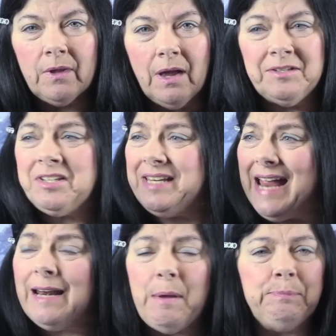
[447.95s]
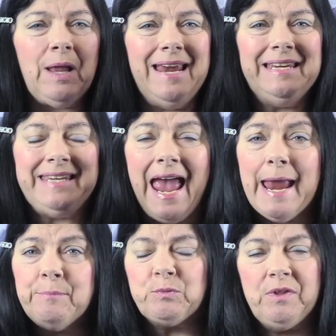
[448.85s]
Is this the enemy playing
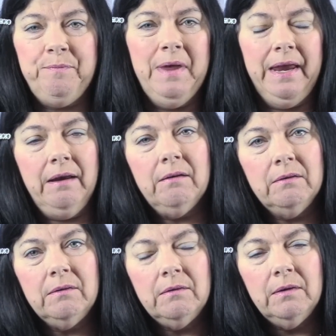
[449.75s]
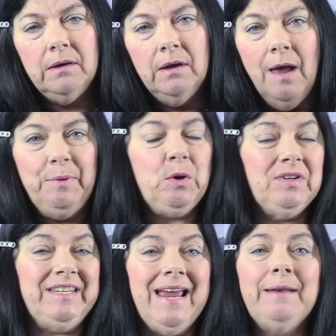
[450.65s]
games with me?
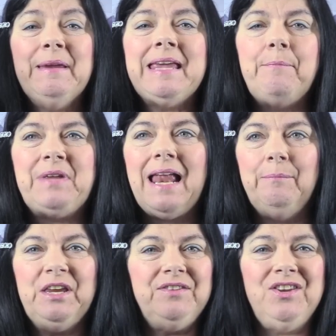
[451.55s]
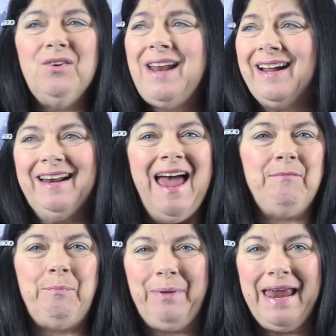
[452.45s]
Because the enemy kept telling me, You're not going to
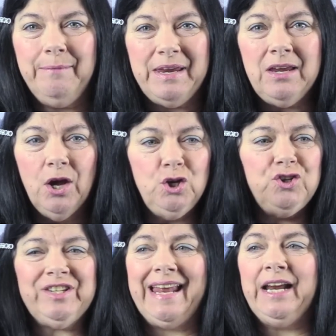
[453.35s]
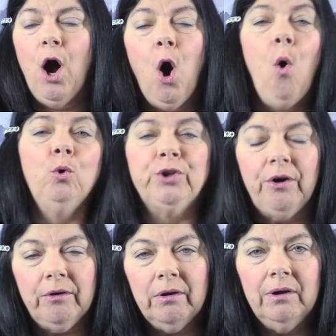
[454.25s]
have a baby. You're just getting
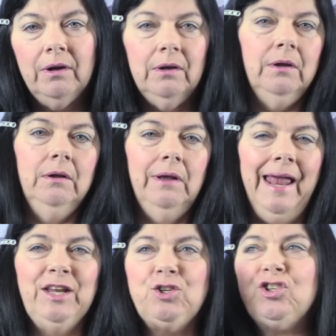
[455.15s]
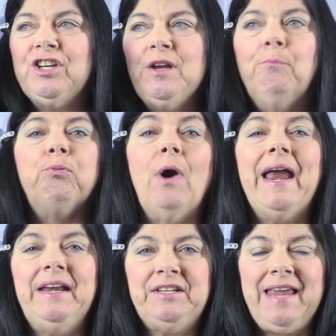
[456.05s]
older. And it's just in your
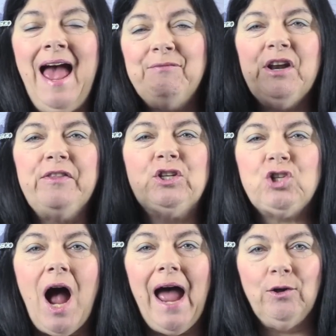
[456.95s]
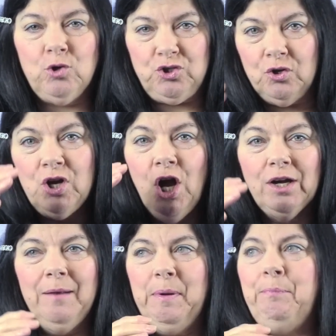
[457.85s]
brain to have another child because you're
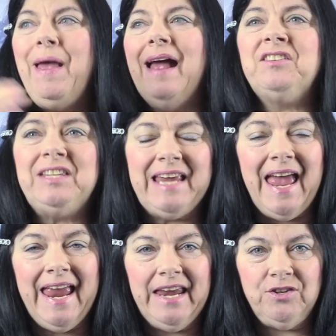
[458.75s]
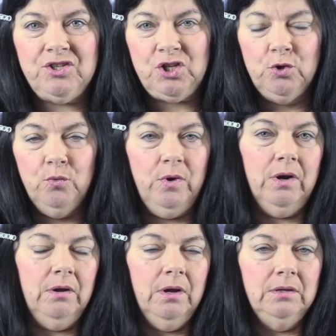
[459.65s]
going to be past the age
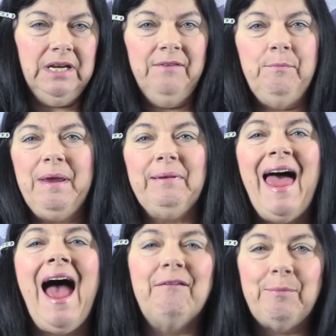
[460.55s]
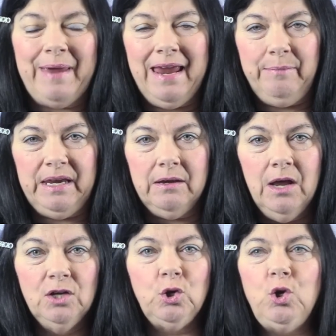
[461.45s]
soon to even be able to have a baby.
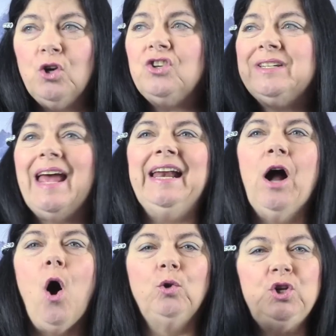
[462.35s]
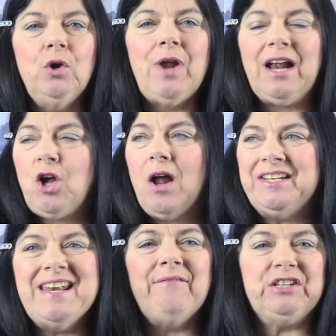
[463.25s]
So you're just getting older. You're not,
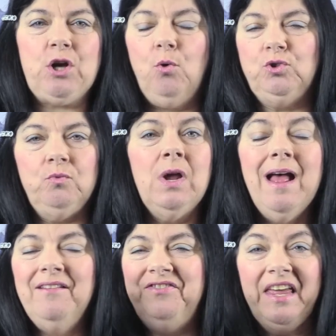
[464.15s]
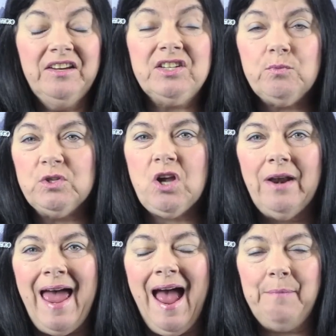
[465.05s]
God never told you this was
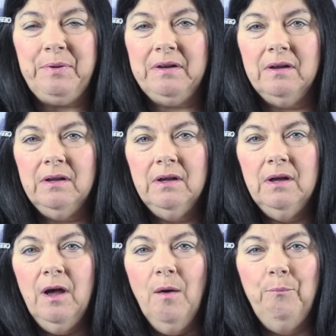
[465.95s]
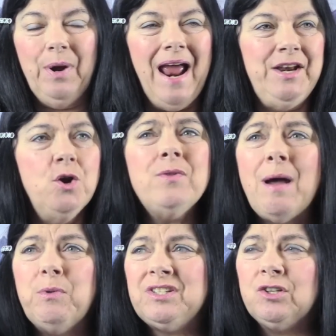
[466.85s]
going to happen. But I knew
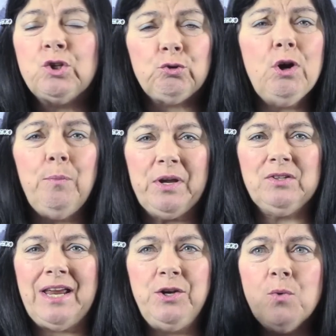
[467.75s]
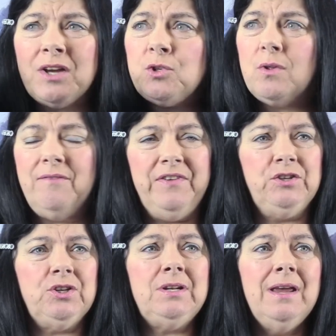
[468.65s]
that wasn't true because I knew I saw the
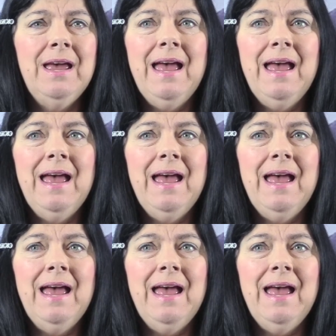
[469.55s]
vision.